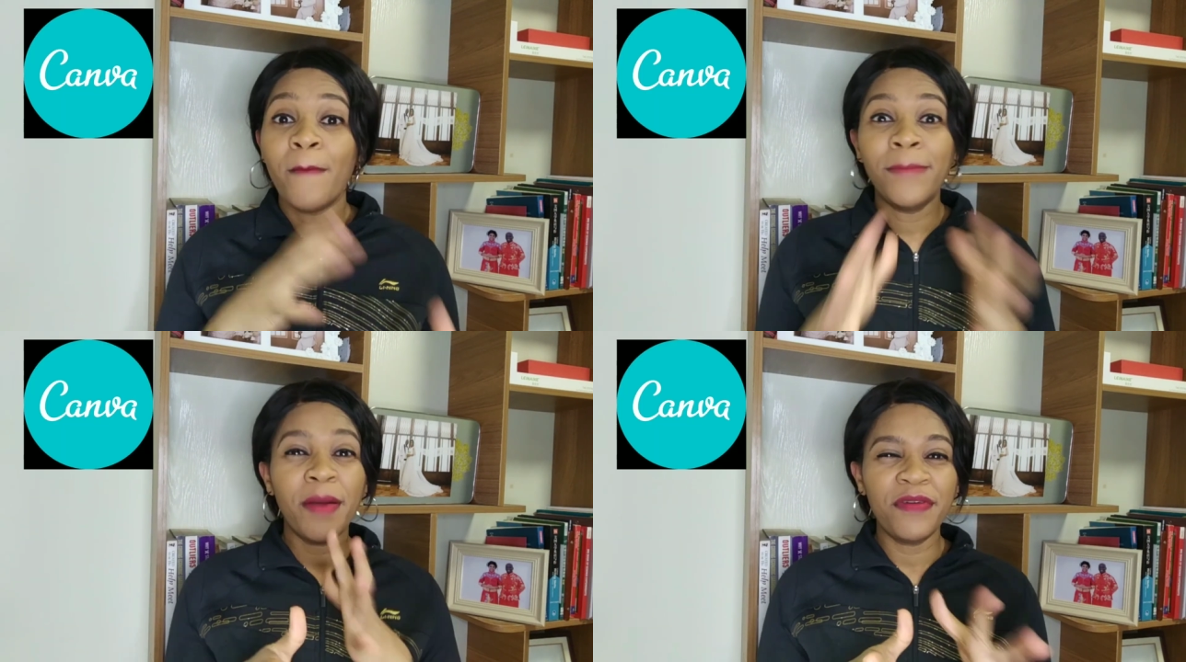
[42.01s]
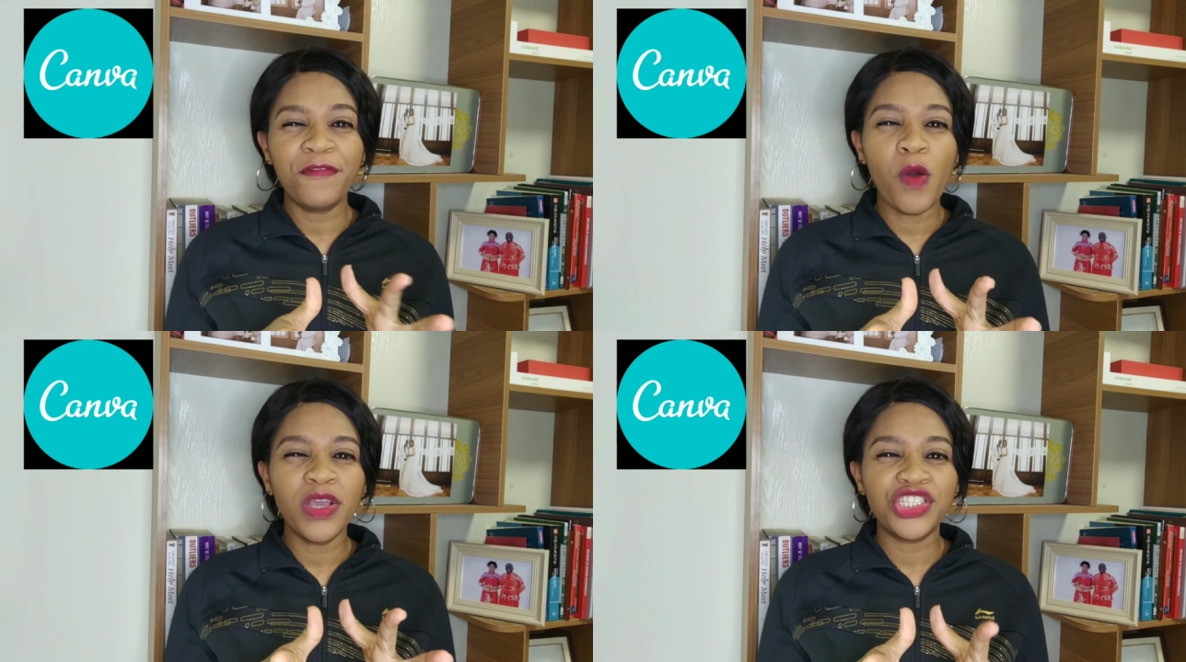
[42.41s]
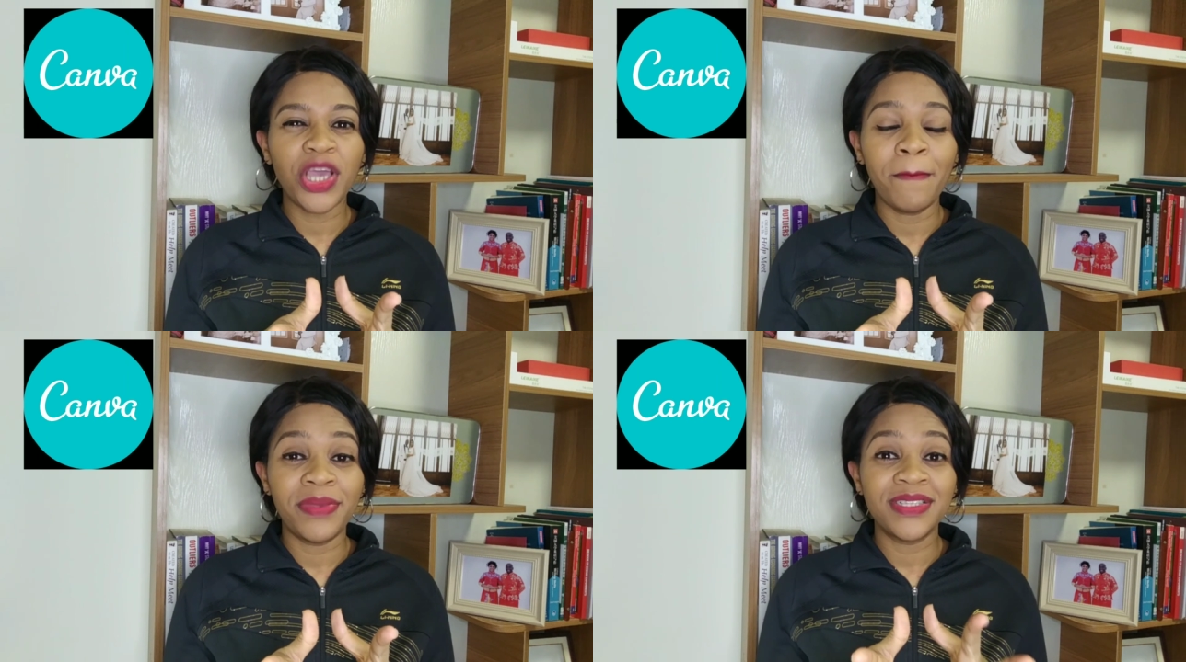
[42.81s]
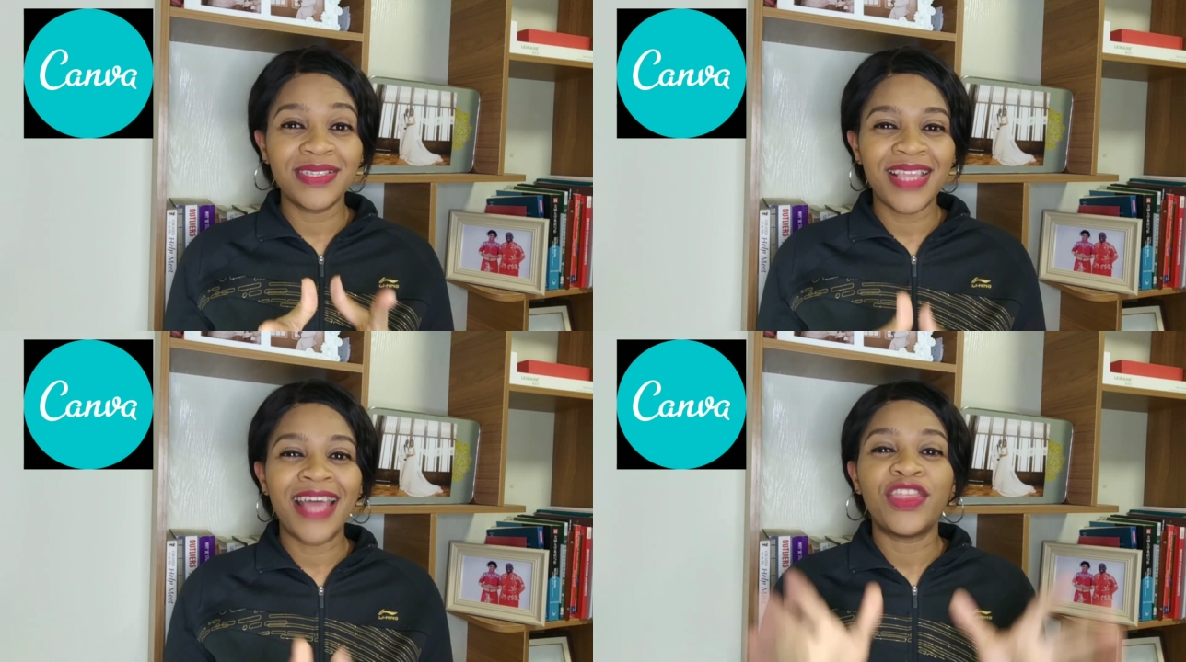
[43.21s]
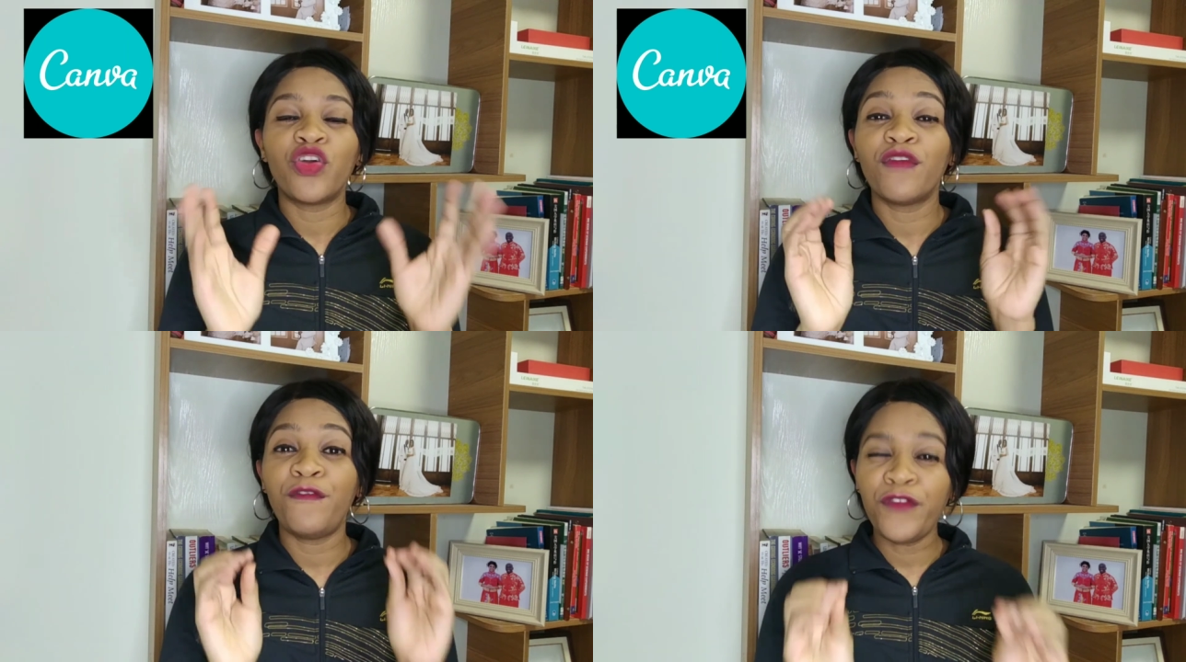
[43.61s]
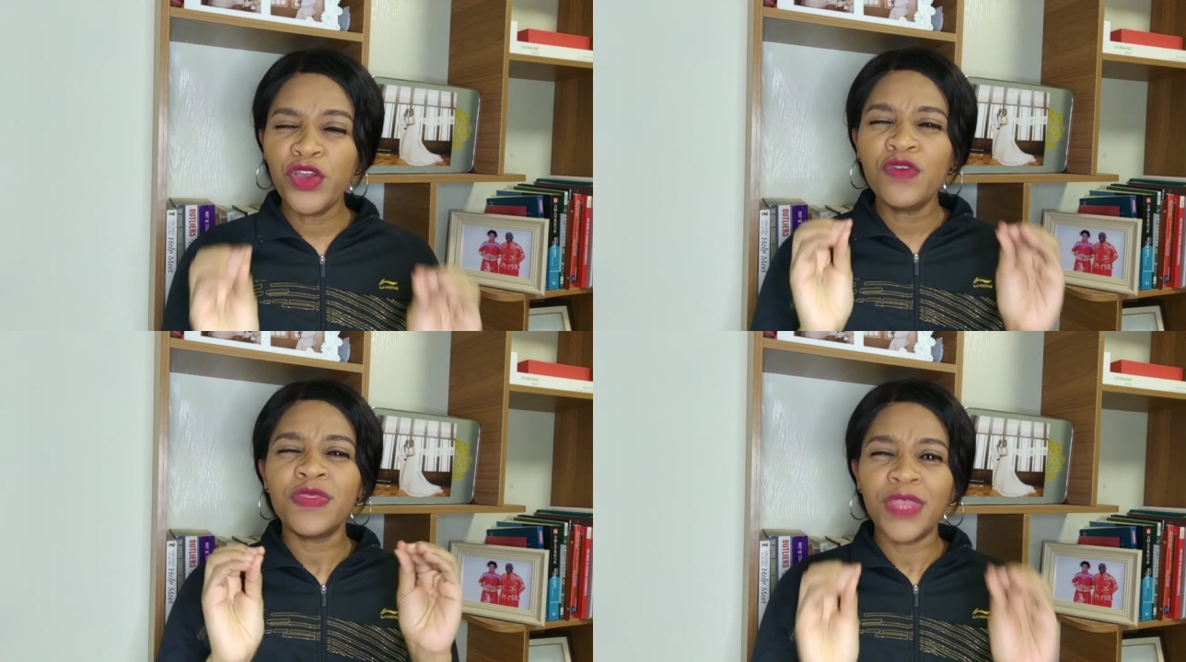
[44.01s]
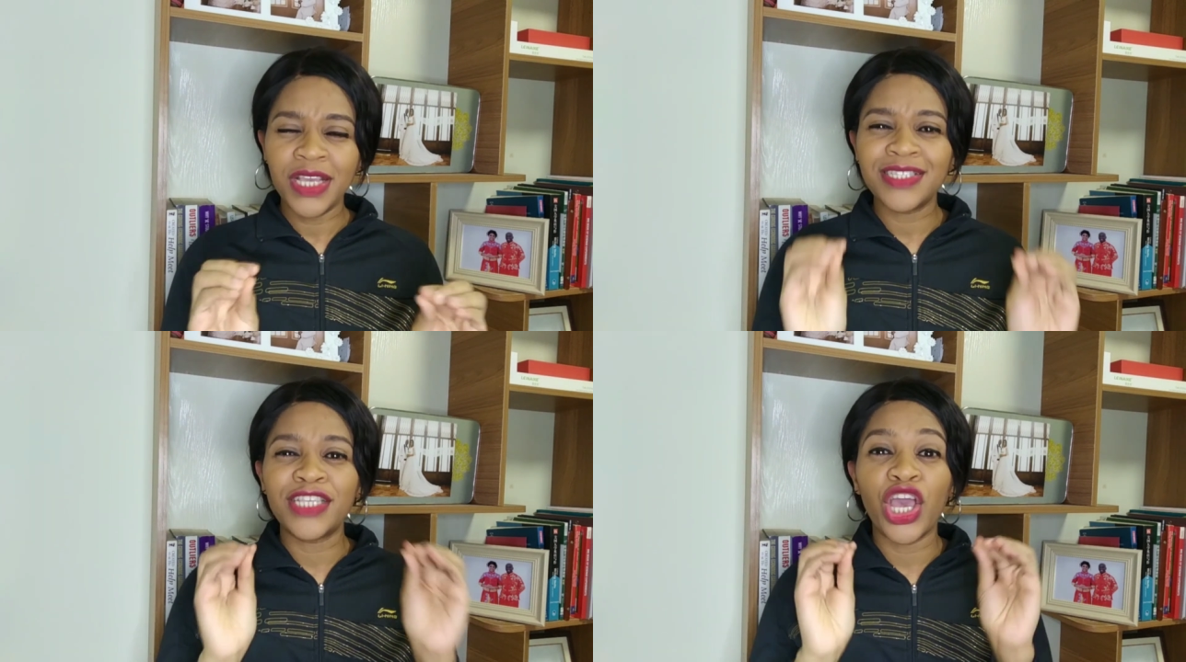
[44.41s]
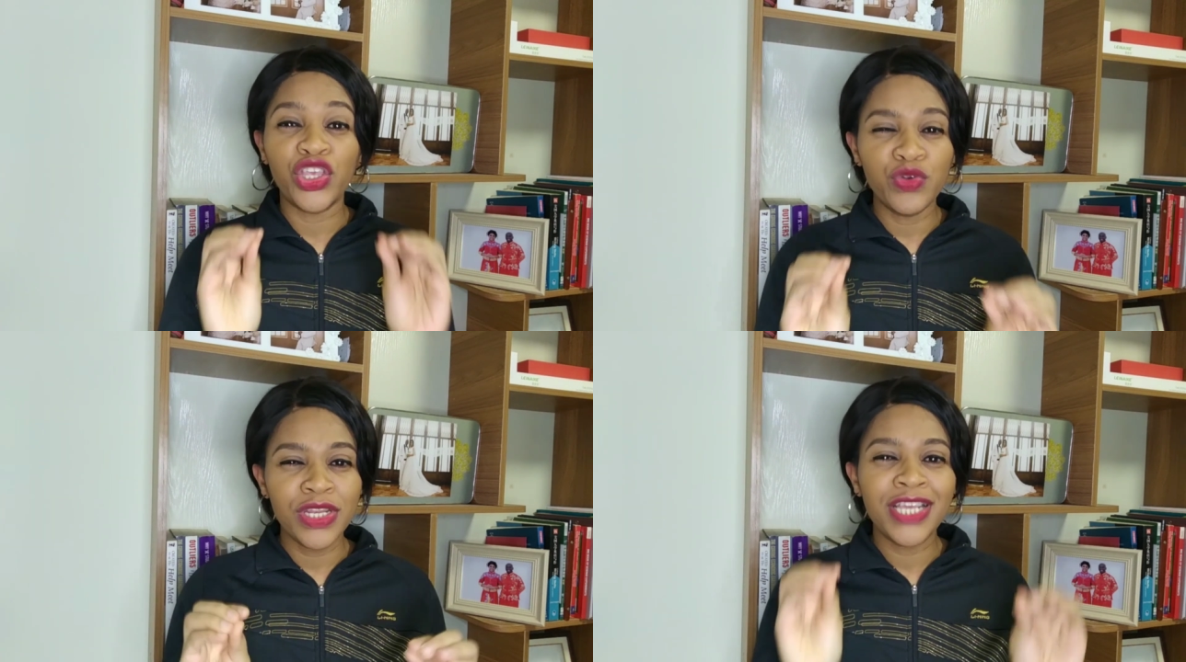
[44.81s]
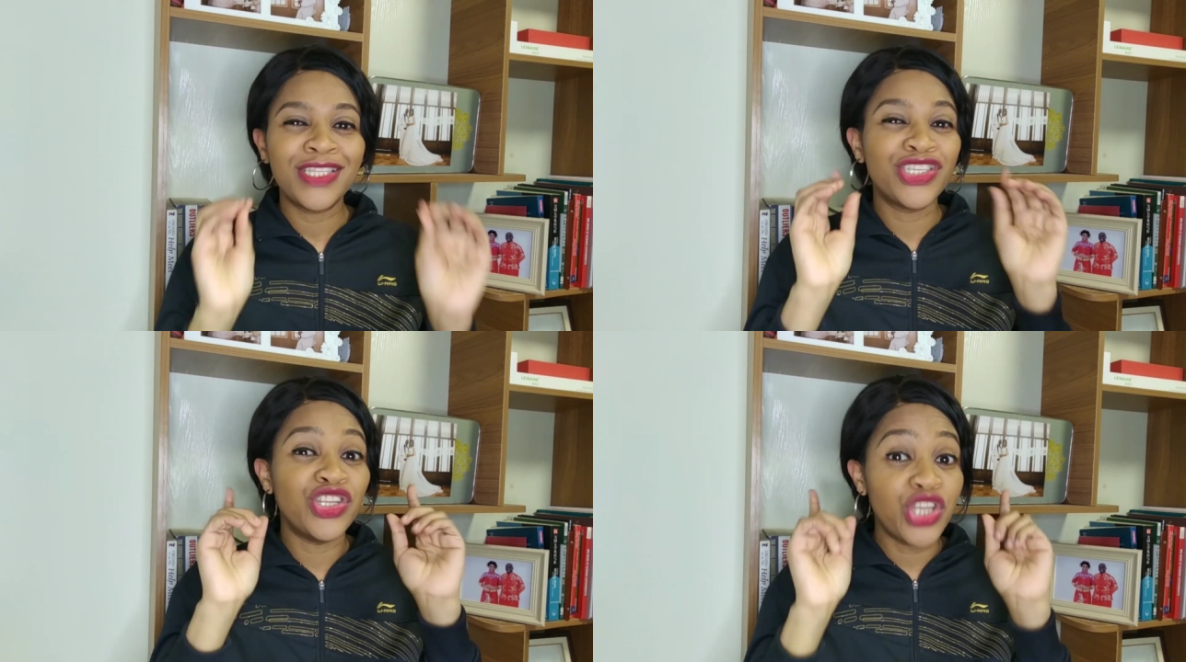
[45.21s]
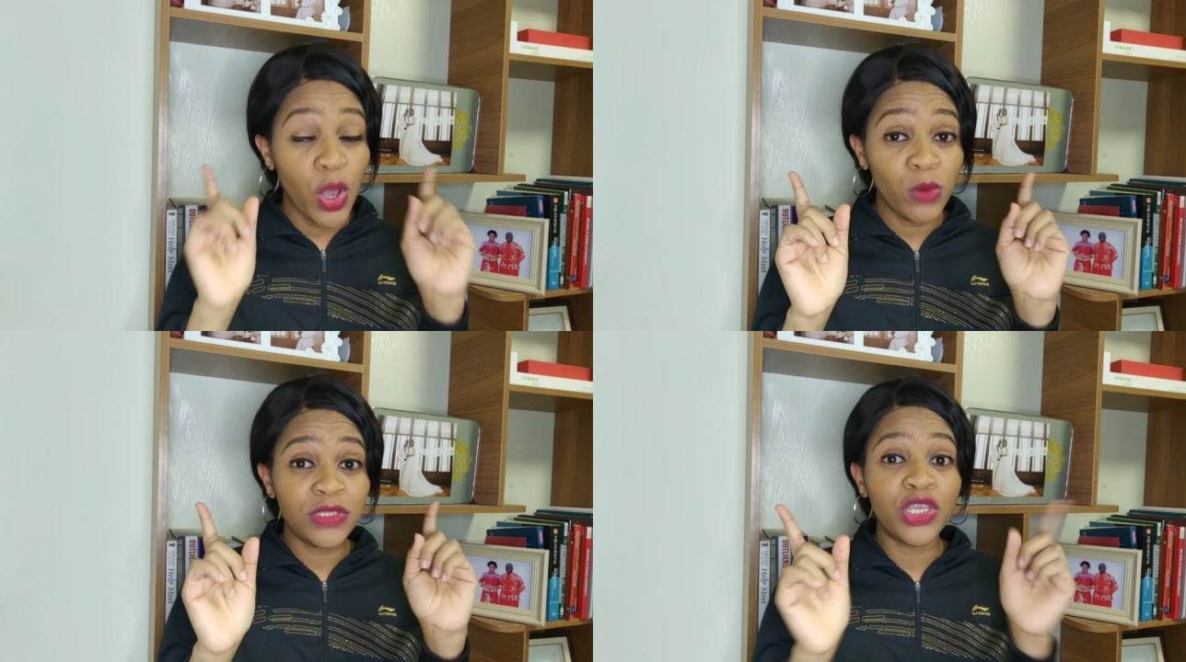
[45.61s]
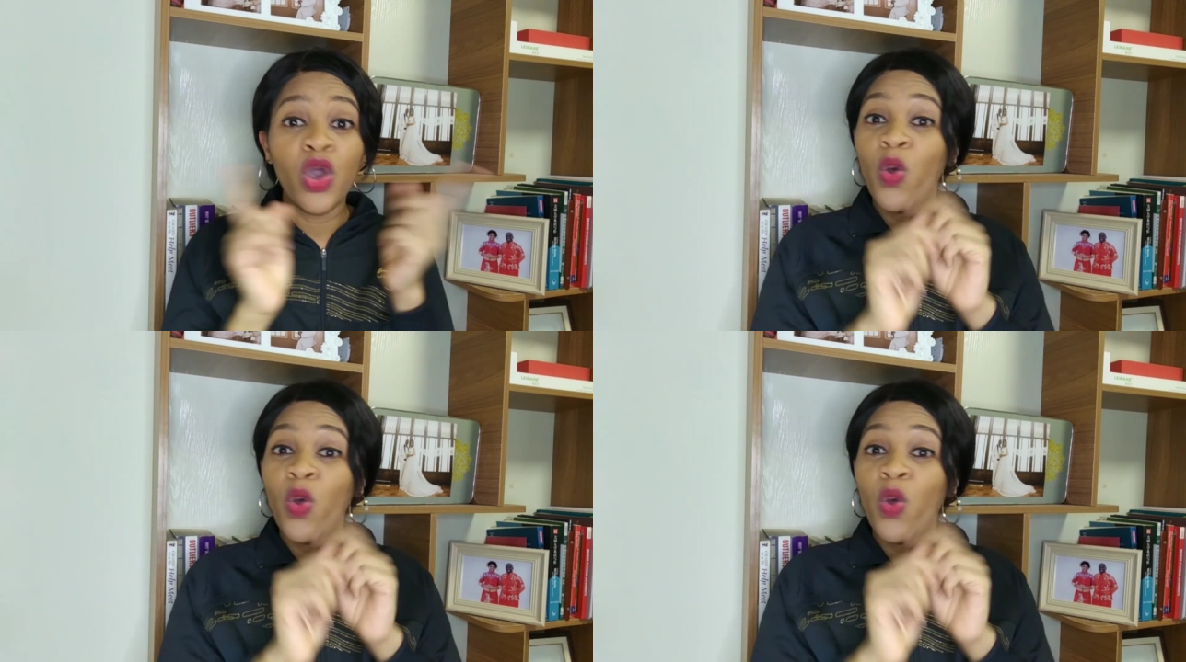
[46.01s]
But before we jump into that, there are a few things that you need to note